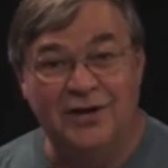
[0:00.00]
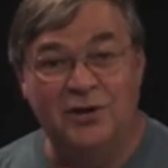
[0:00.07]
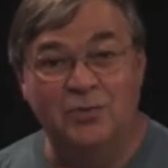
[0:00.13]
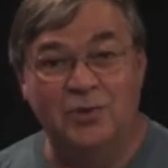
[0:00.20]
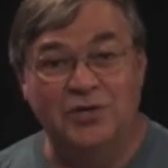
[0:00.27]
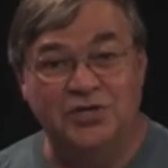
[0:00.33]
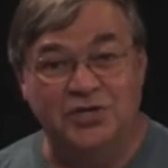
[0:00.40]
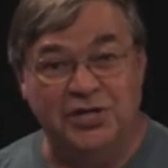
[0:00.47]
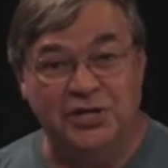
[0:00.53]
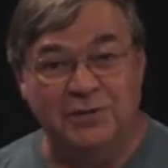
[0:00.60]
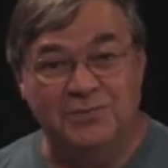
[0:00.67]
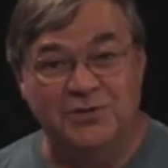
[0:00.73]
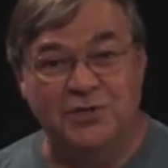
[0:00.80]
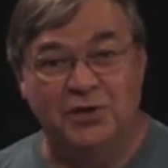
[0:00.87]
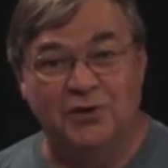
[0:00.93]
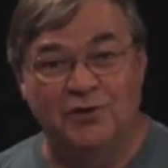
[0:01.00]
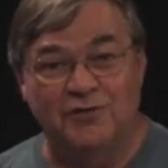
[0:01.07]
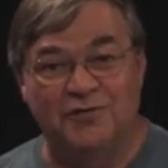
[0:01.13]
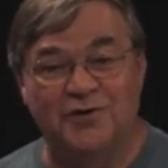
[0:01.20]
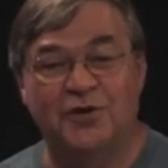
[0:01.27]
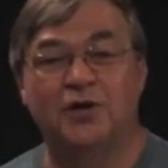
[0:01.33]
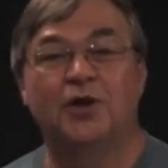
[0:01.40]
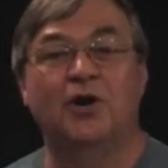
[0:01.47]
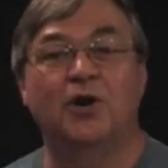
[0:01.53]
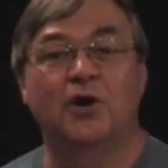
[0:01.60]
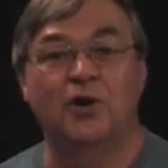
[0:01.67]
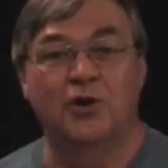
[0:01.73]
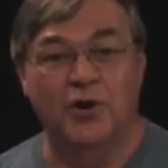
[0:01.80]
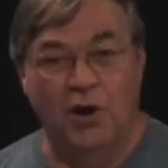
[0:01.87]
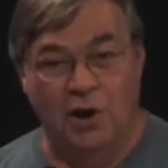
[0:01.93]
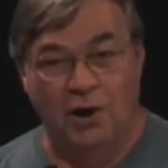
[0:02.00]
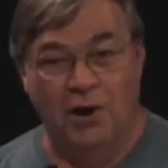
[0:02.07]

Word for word: when she observed her dog.